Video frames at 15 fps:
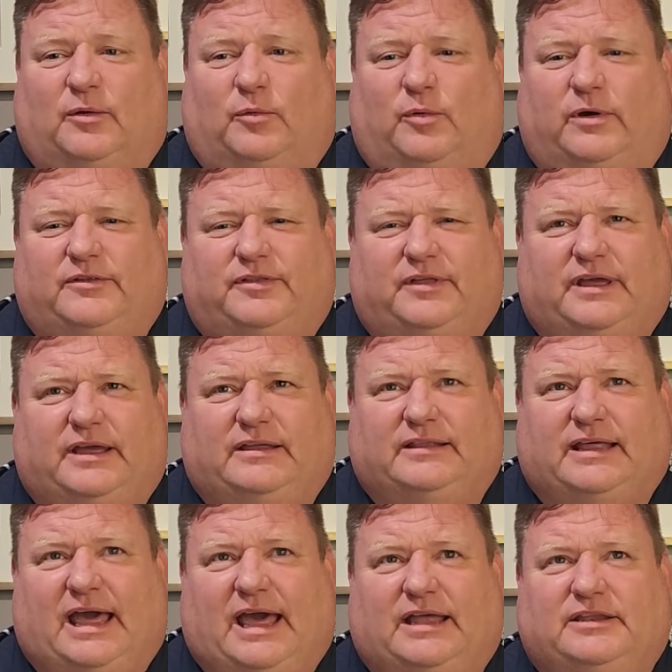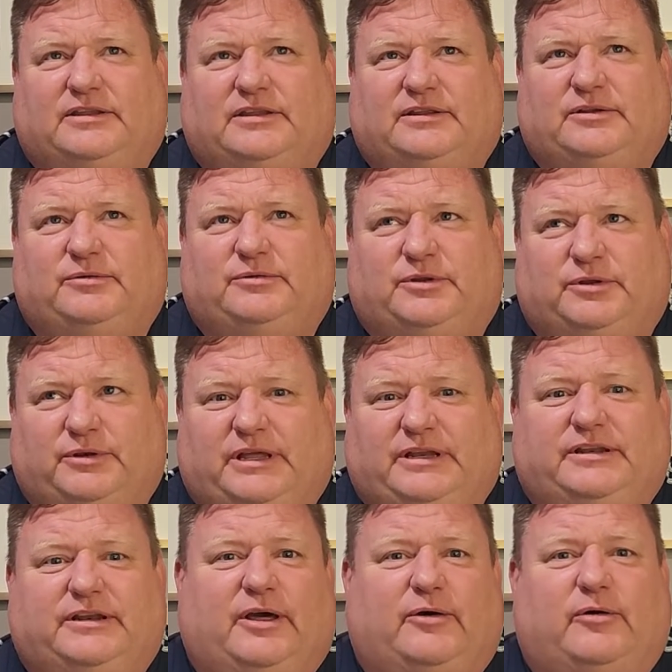One thing that you do need
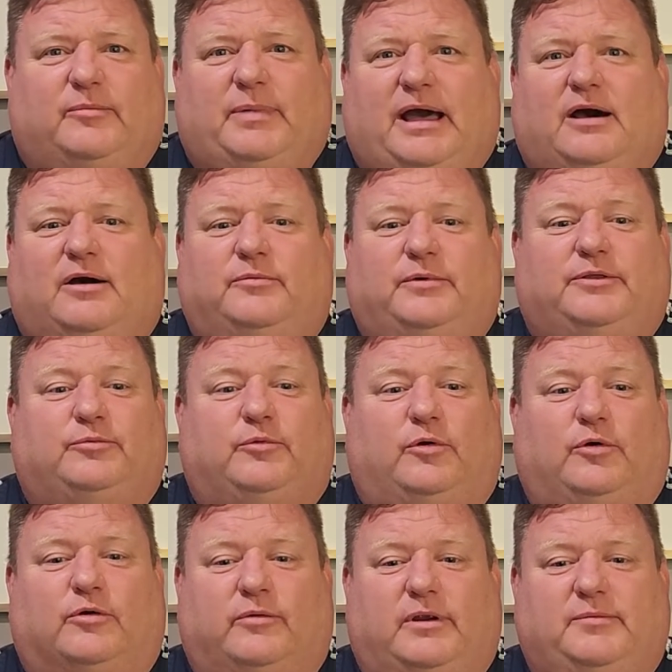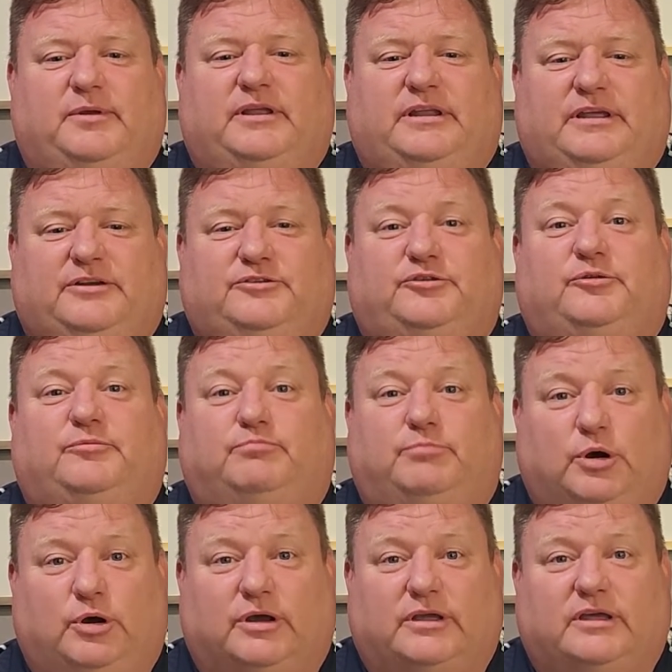to know about with Royal Caribbean is you
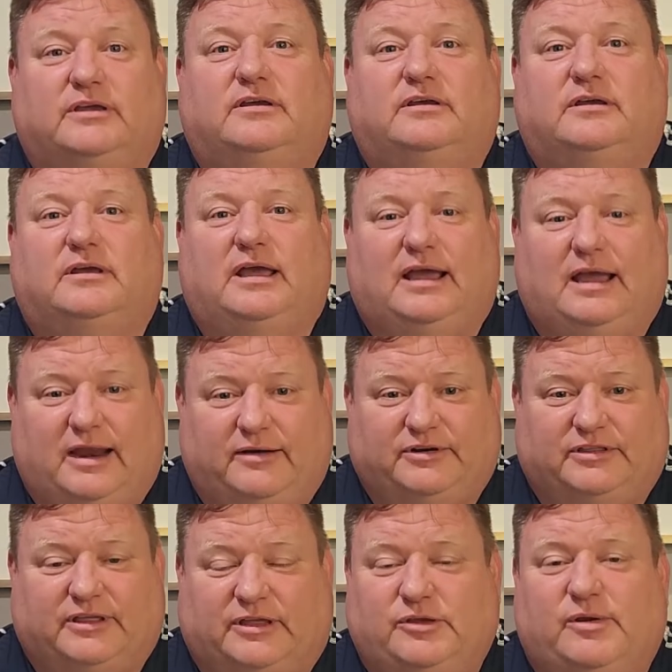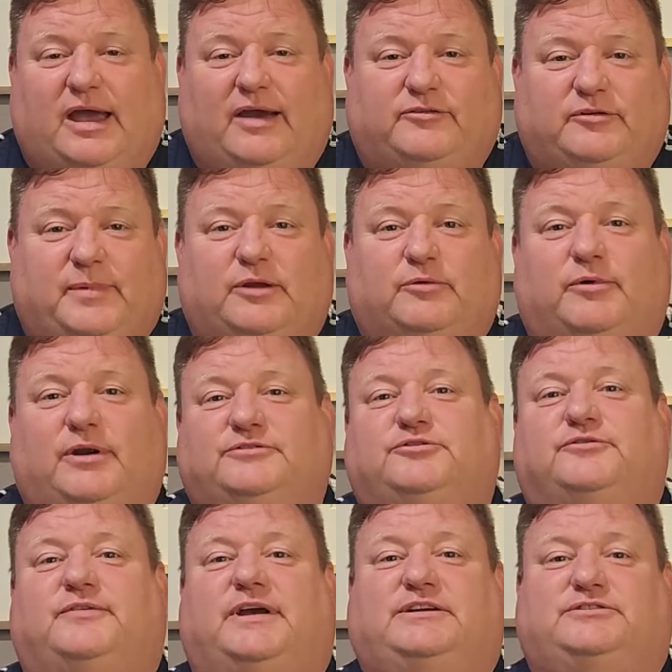book everything. You have to make
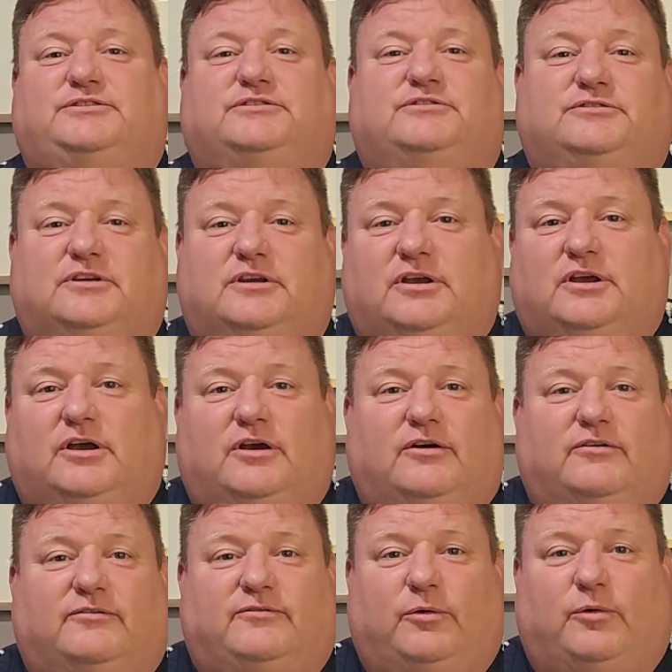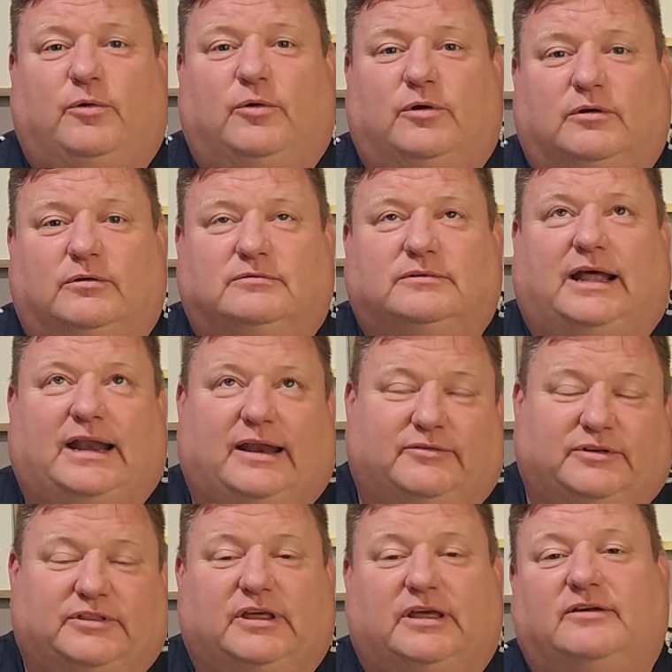reservations for, not
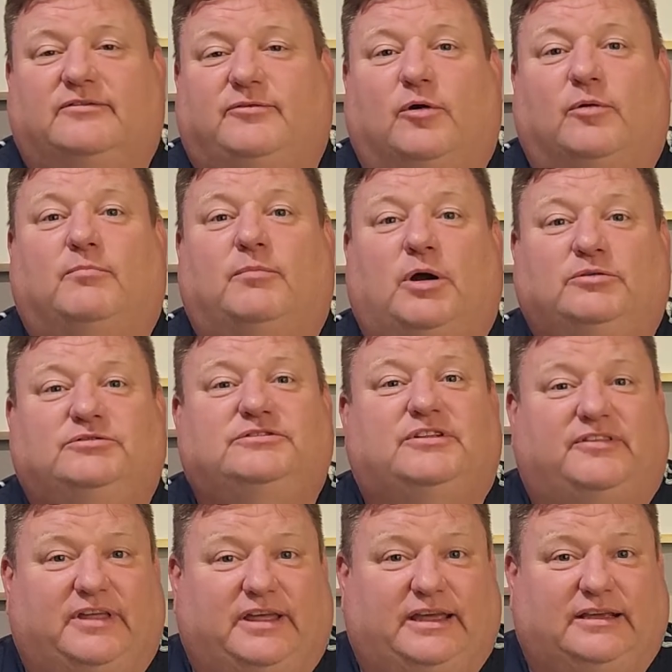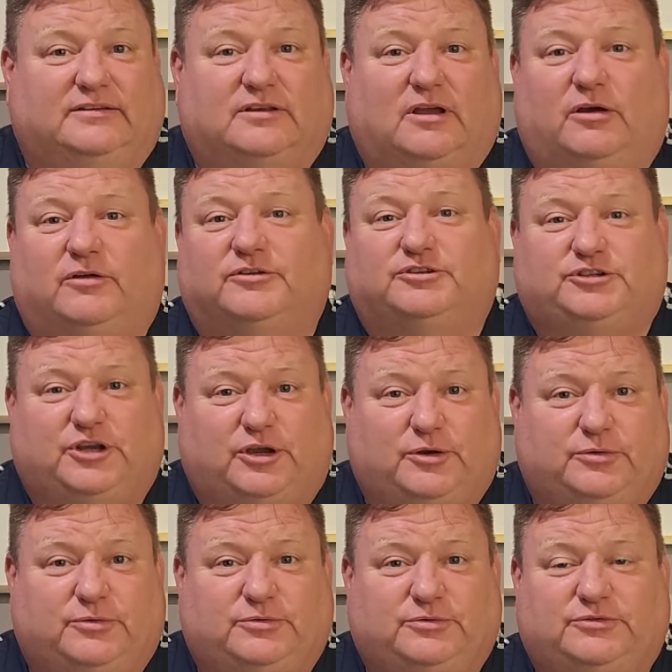everything, for most things. All the
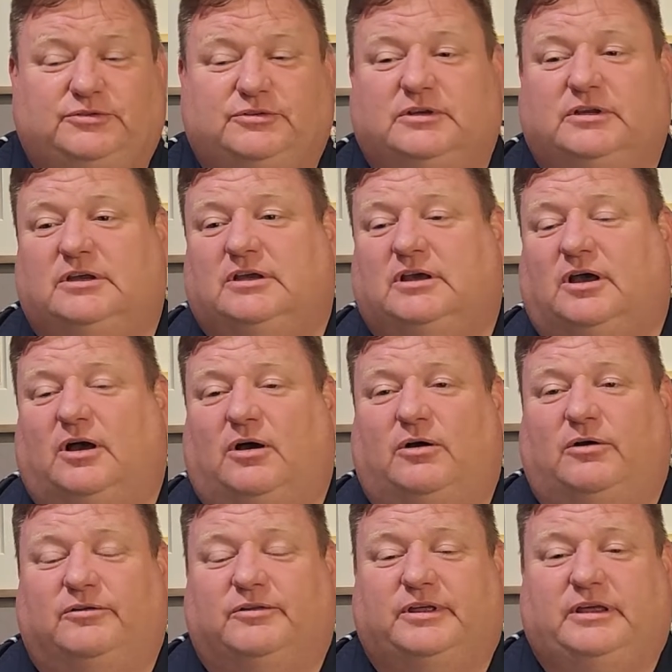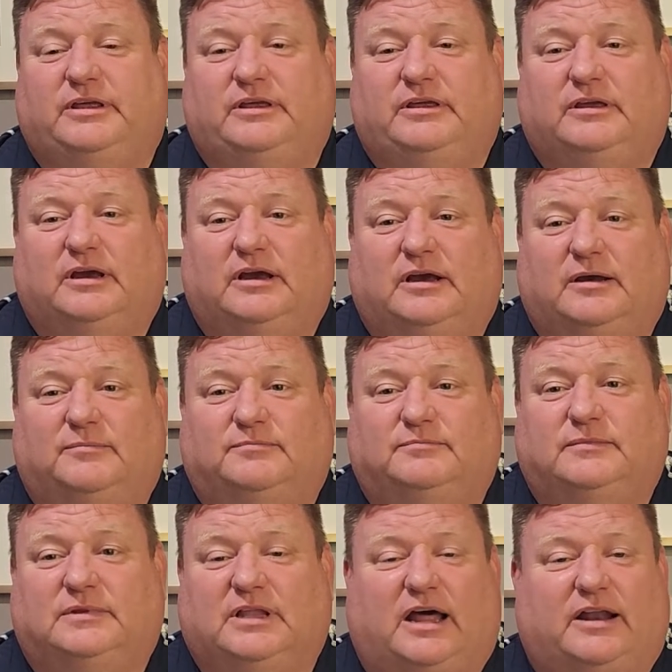shows, a
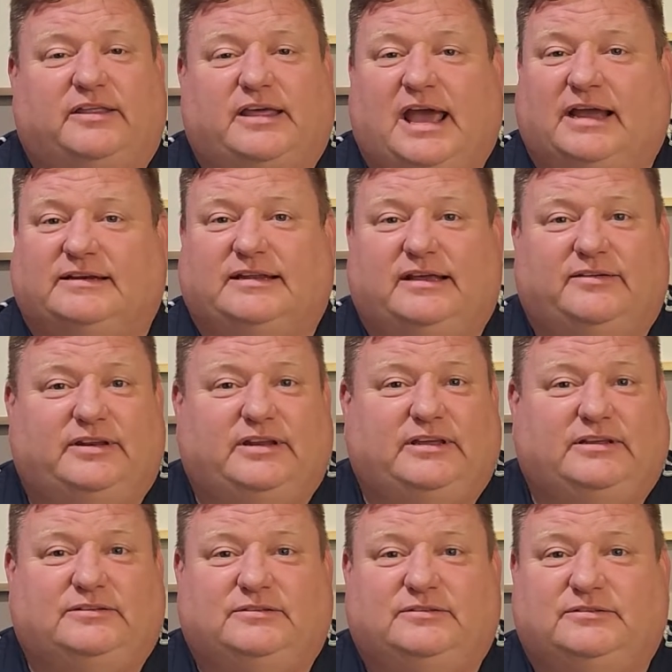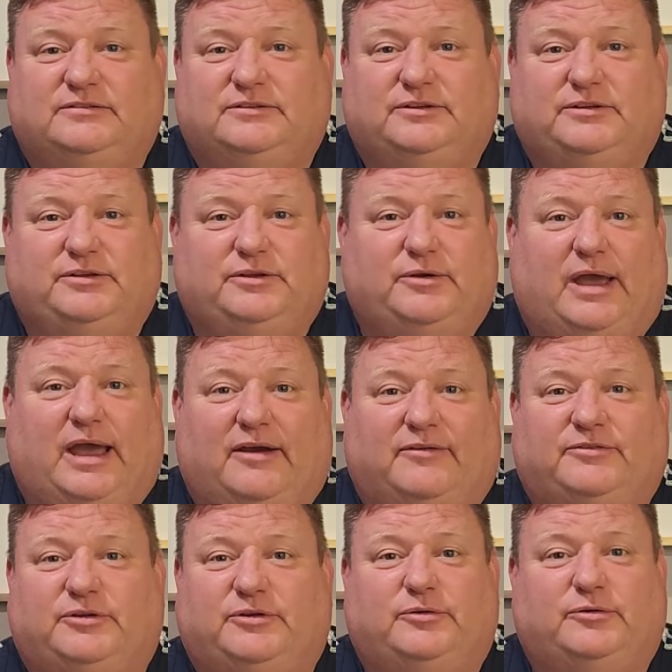lot of the activities, you
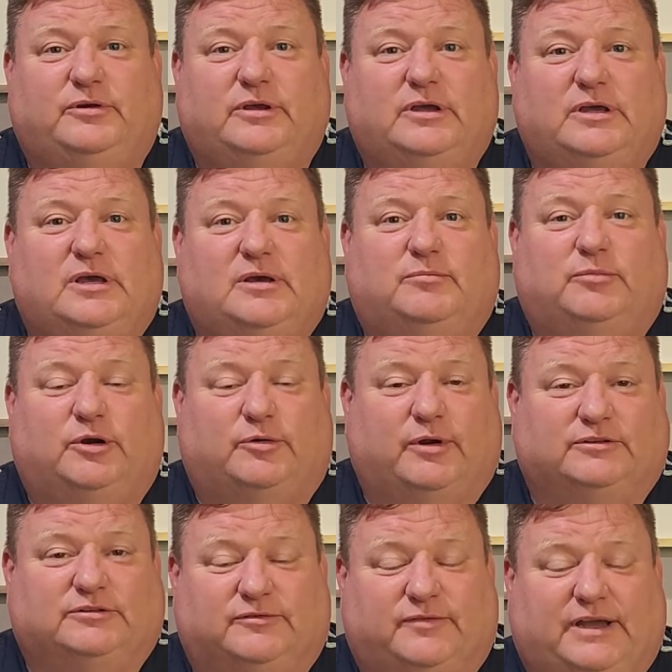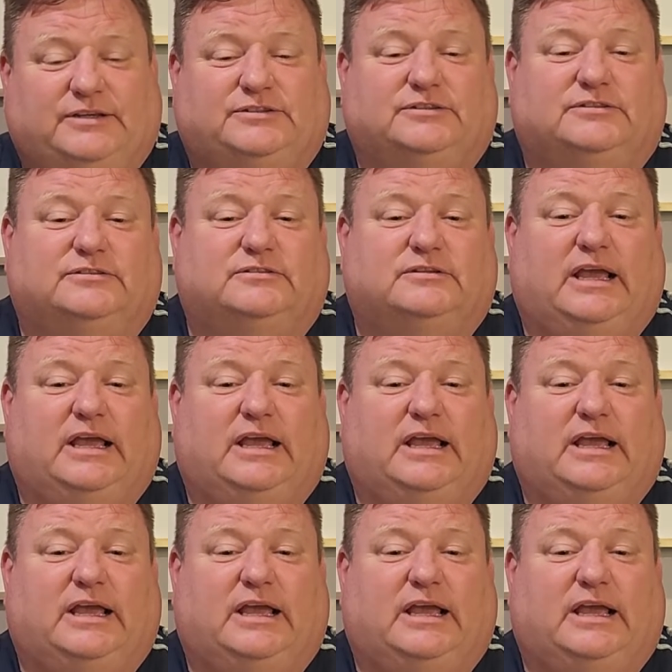have to book reservations.